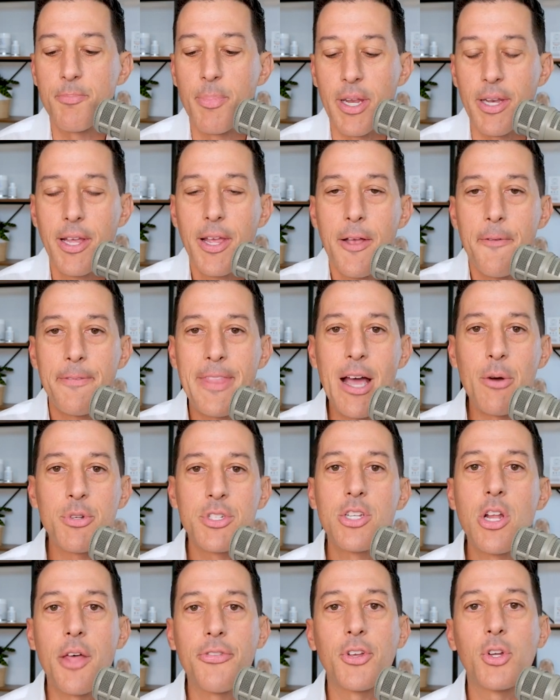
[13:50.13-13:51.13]
But that was
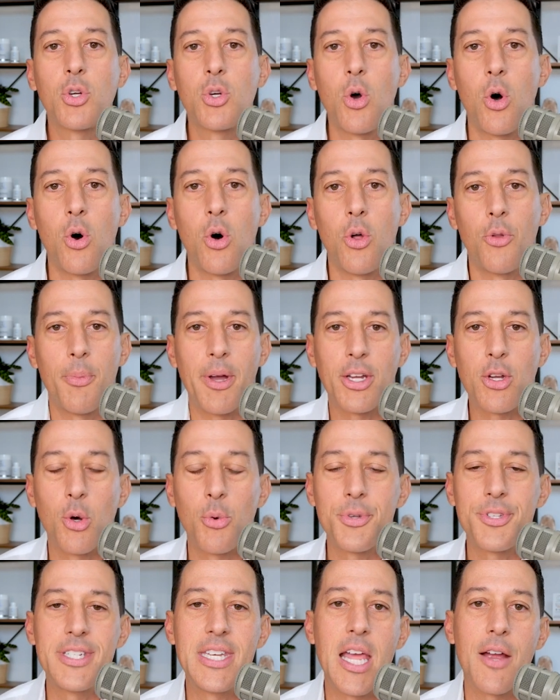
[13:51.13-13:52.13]
not the goal. My goal
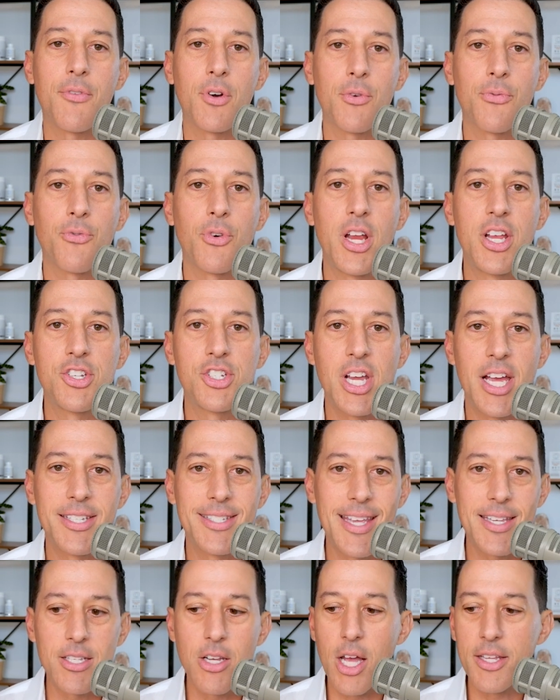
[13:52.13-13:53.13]
was never to franchise.
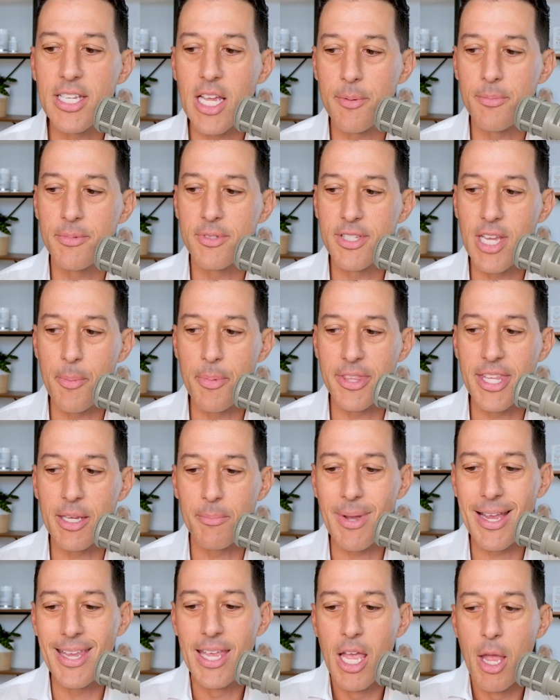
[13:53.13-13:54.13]
That's not that type of thing.
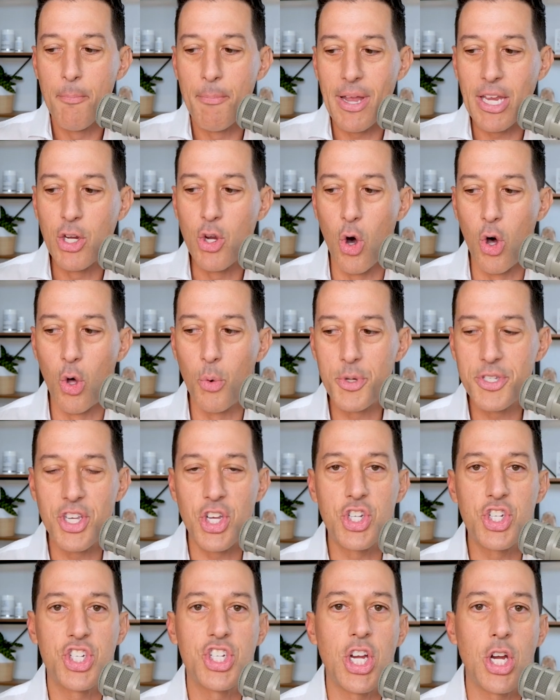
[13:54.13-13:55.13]
My goal was
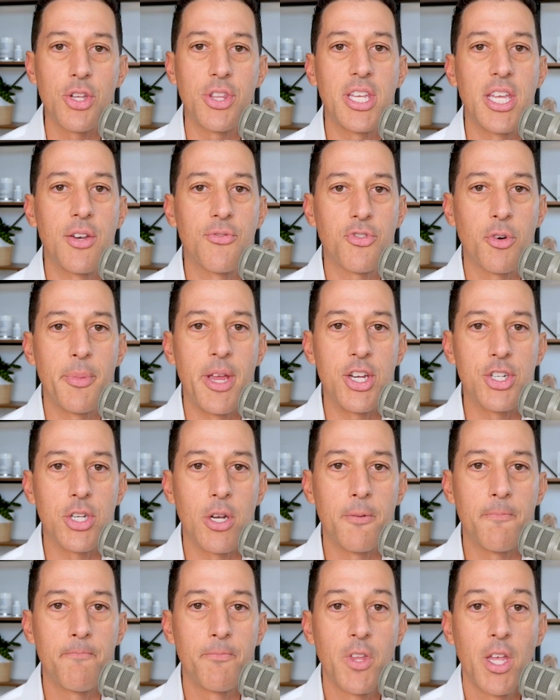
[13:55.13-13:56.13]
to share the
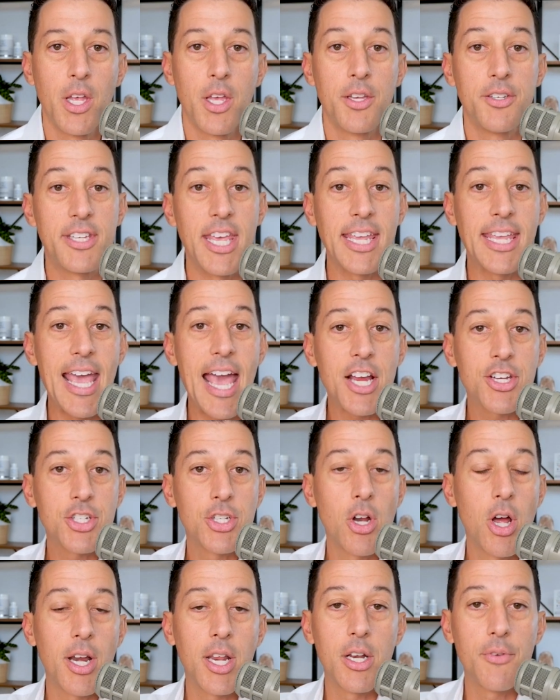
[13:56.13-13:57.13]
information. Take
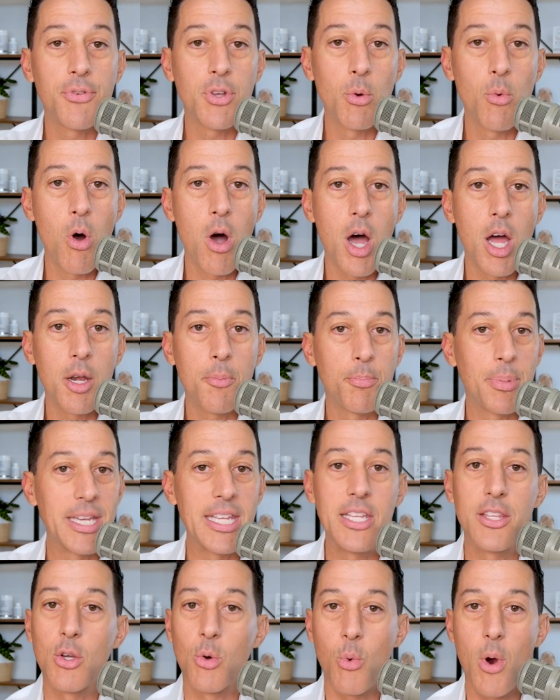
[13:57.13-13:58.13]
action on it if you want, but
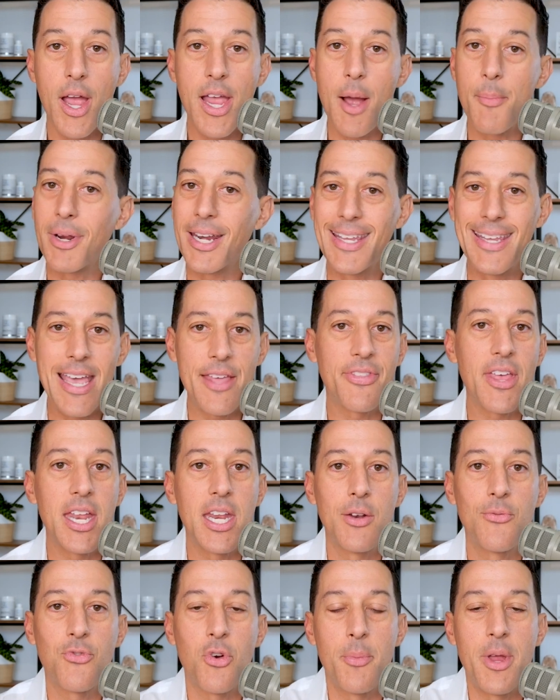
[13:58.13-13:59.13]
either way, I'm going to get that
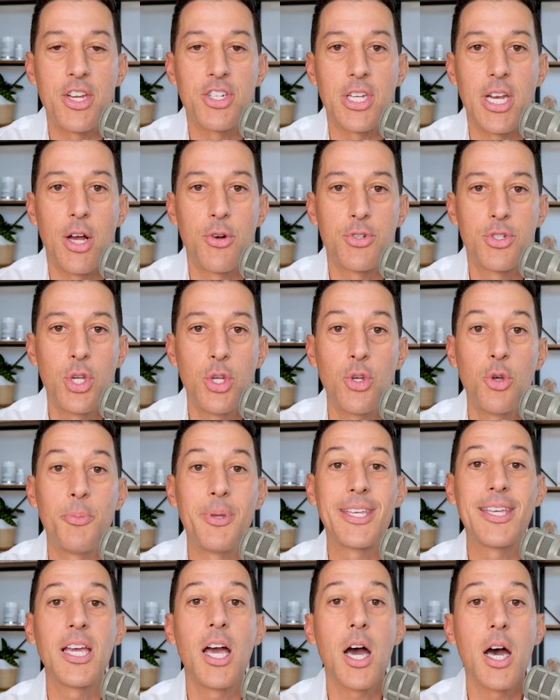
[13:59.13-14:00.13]
information out to you
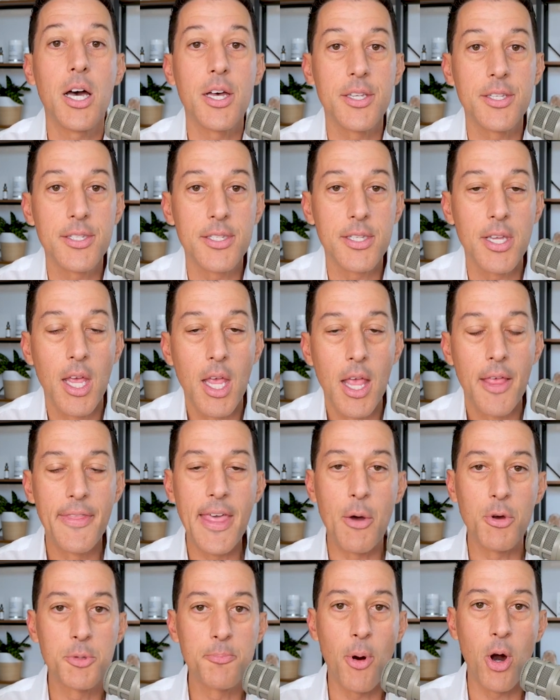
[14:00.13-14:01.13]
because
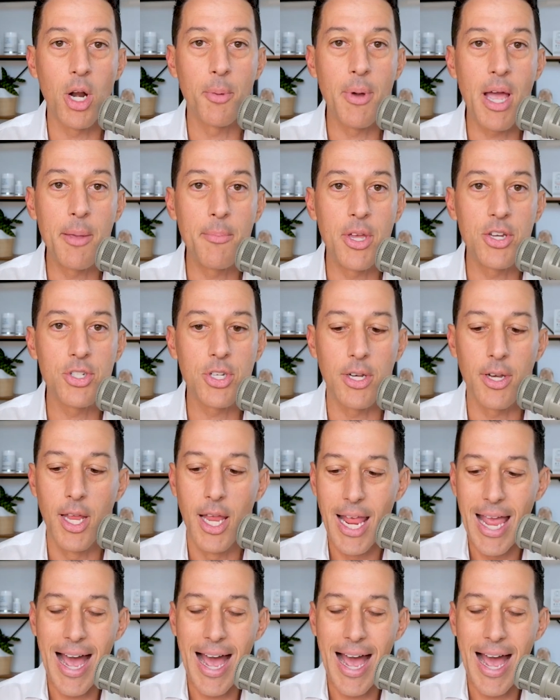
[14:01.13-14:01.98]
that was part of my mission.